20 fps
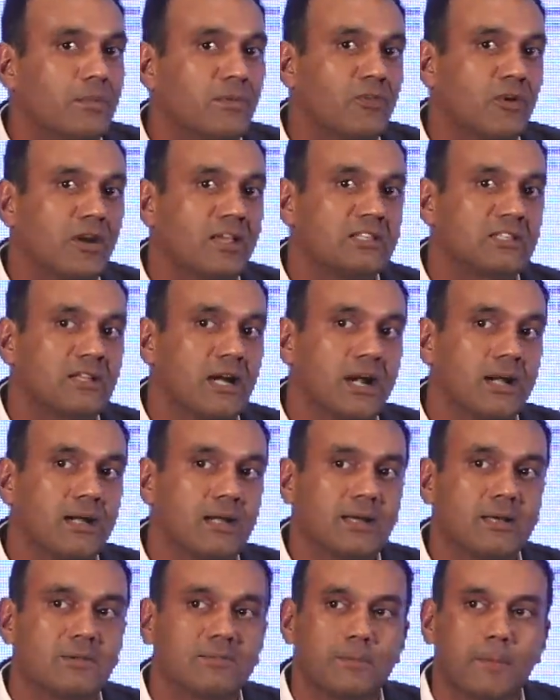I
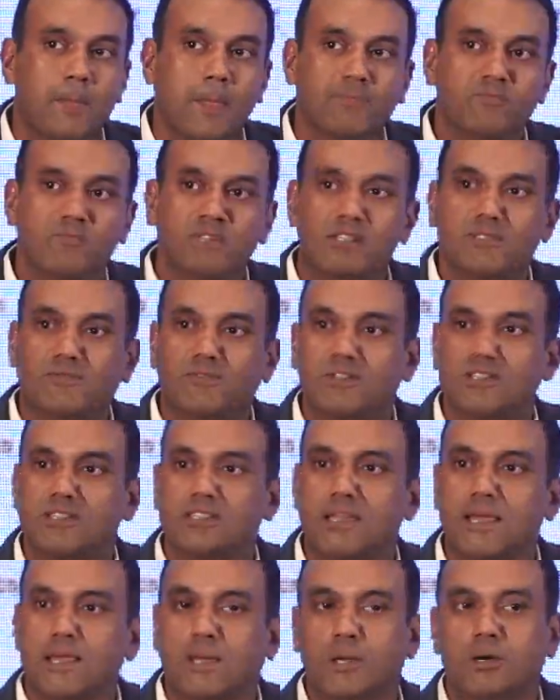start, just for the
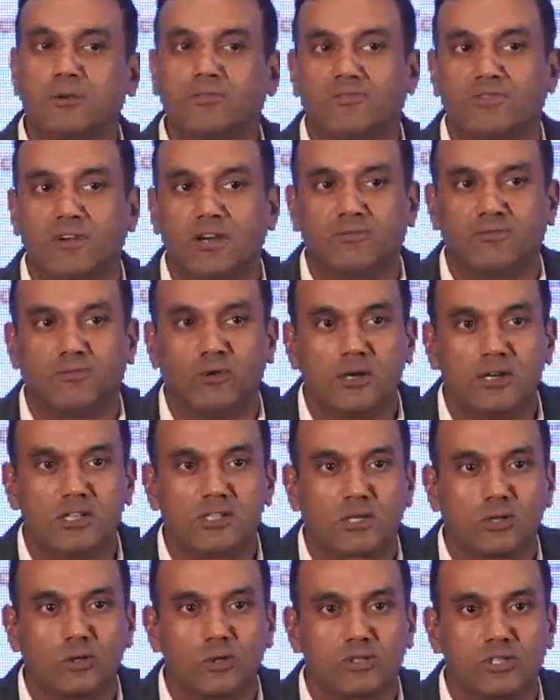sake of full
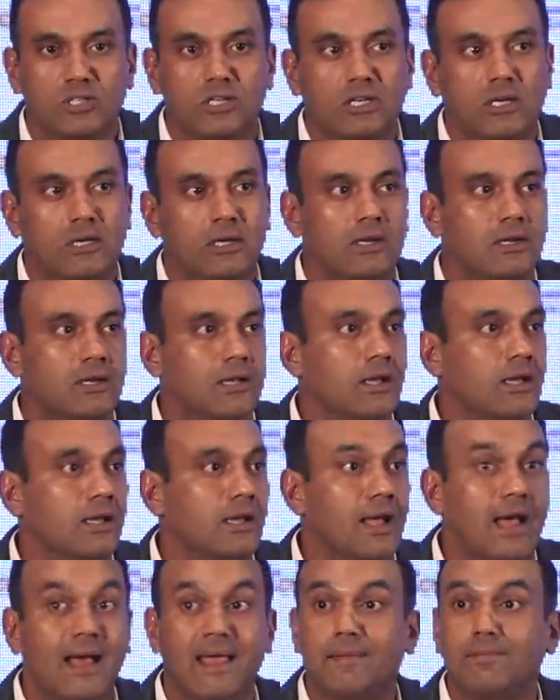disclosure,
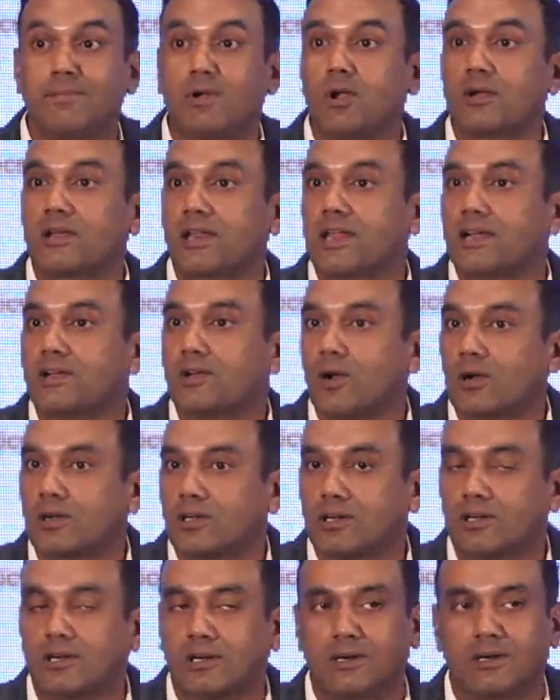I am not a
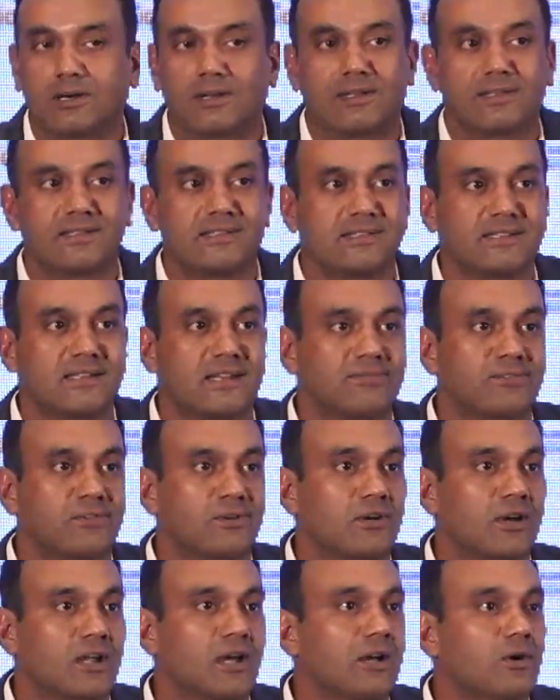doctor. This is, after
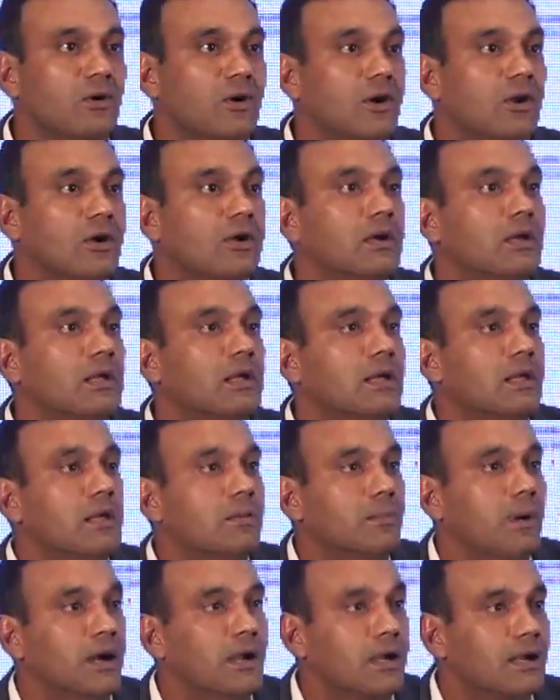all, Cahocon.
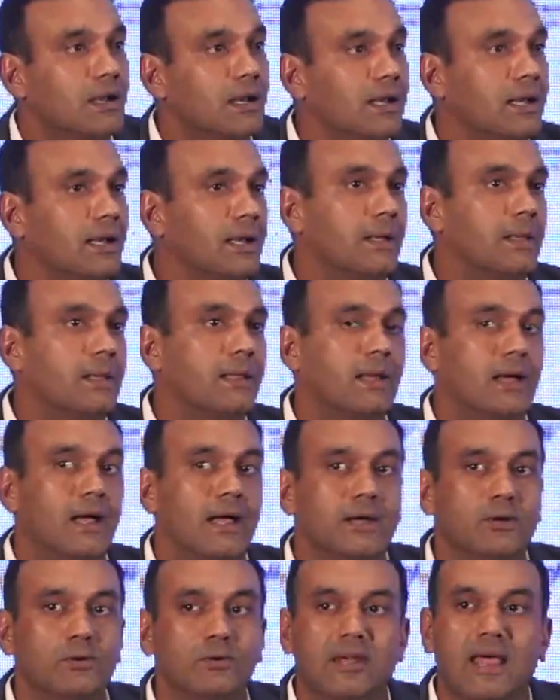But
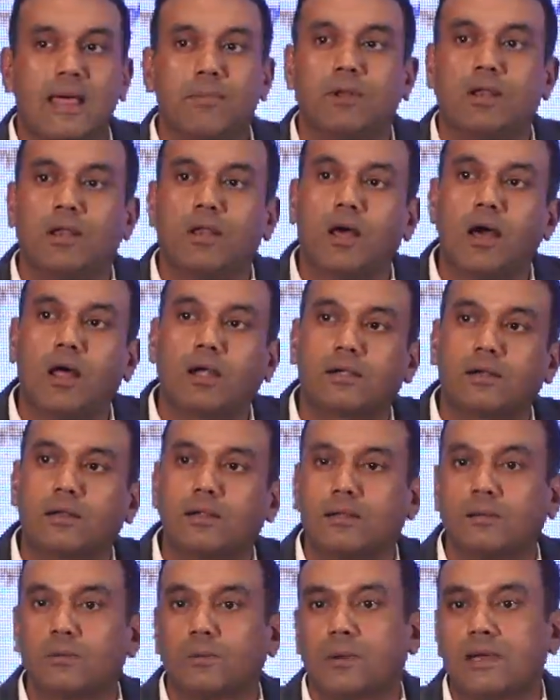I do dabble a
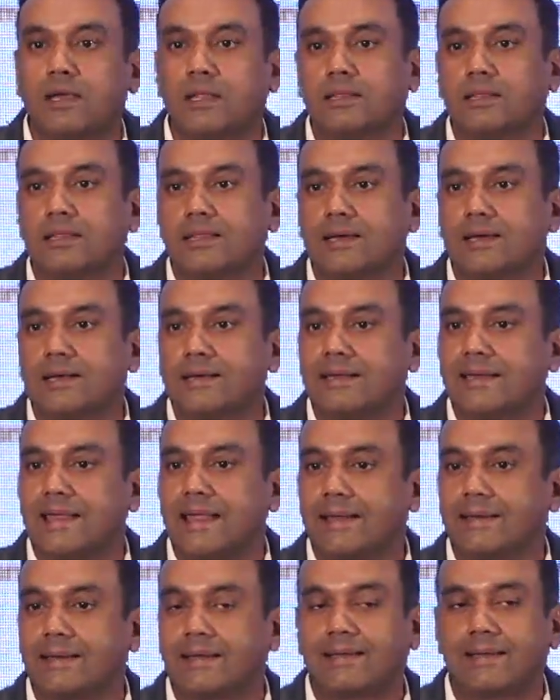lot with
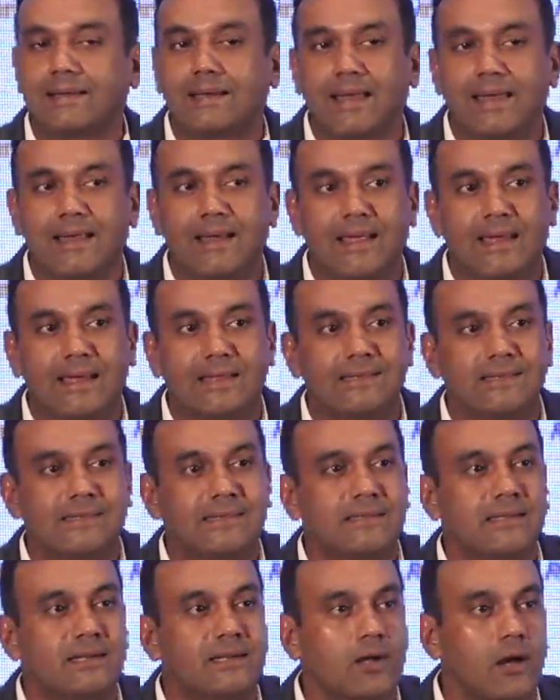data, and hence
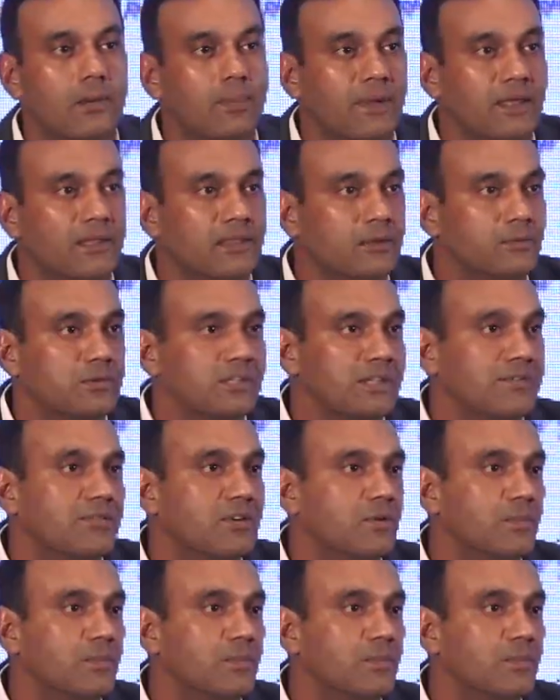the topic that was given to